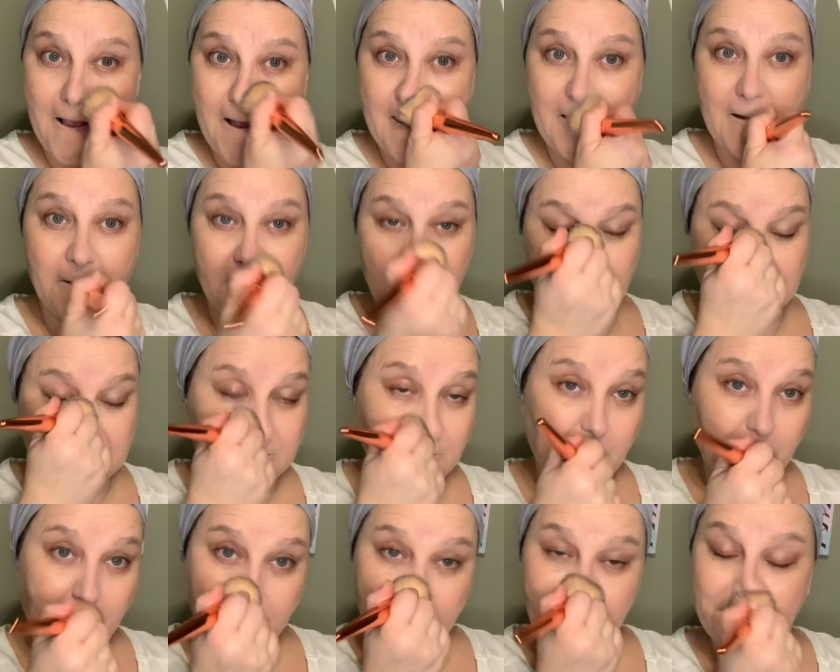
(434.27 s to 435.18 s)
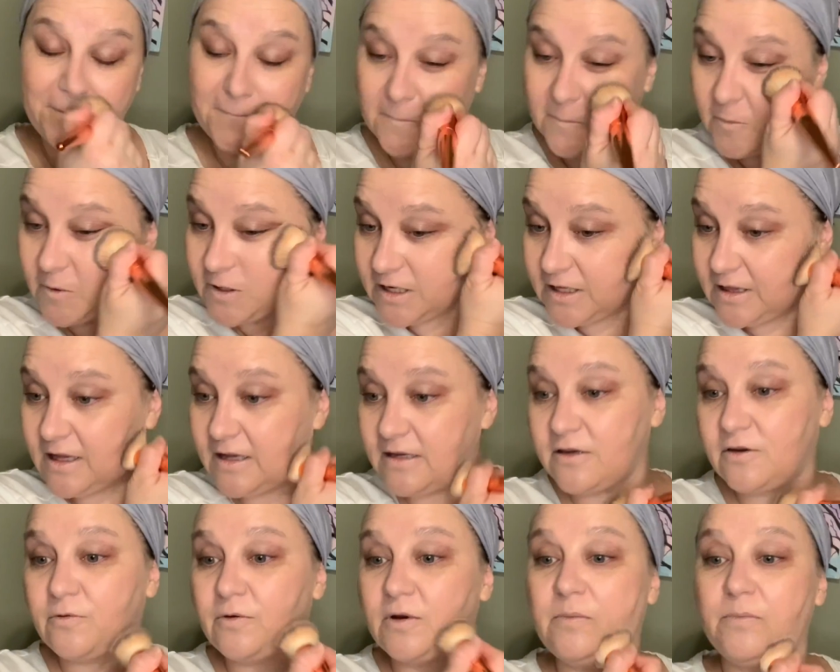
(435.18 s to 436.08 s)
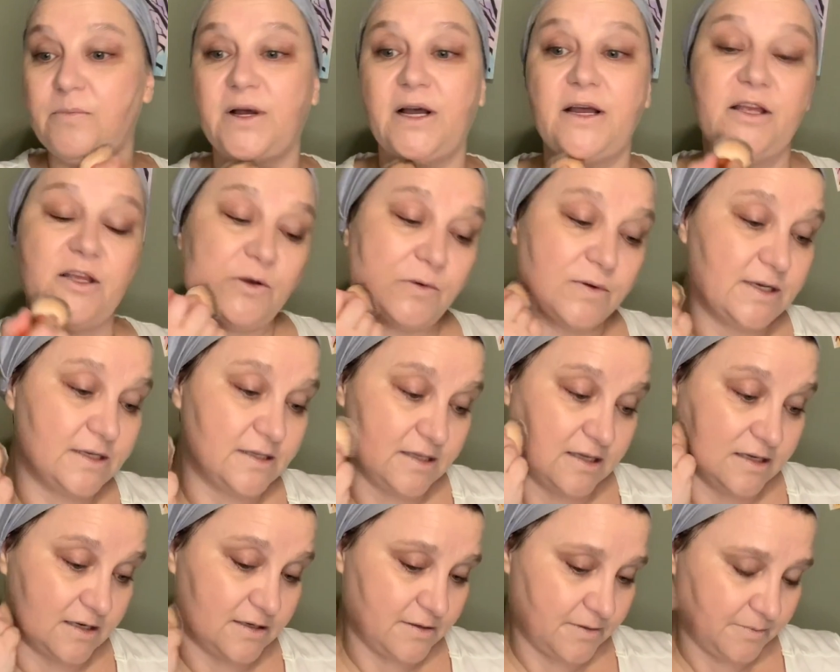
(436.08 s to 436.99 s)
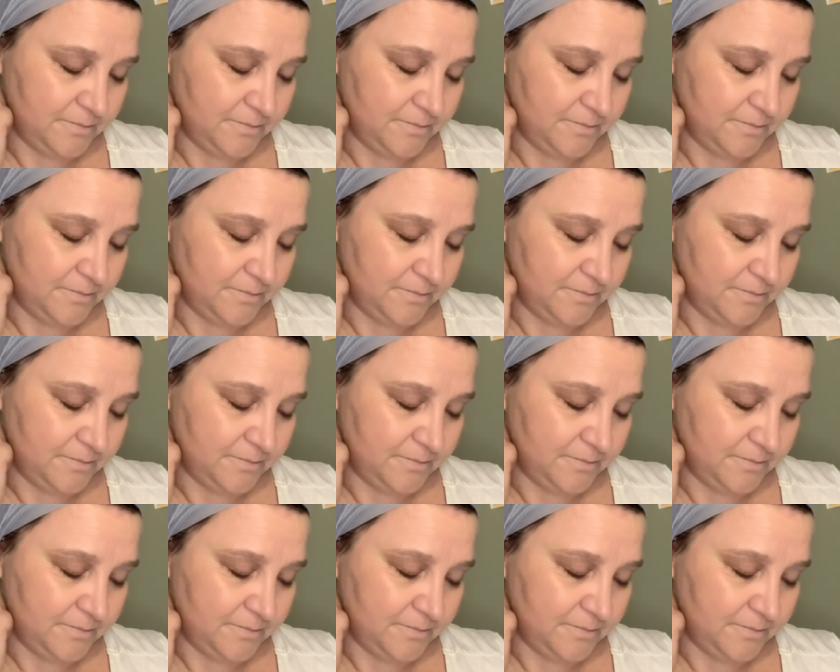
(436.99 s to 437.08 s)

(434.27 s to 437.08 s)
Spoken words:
Okay, so what I'd like to run by you is this.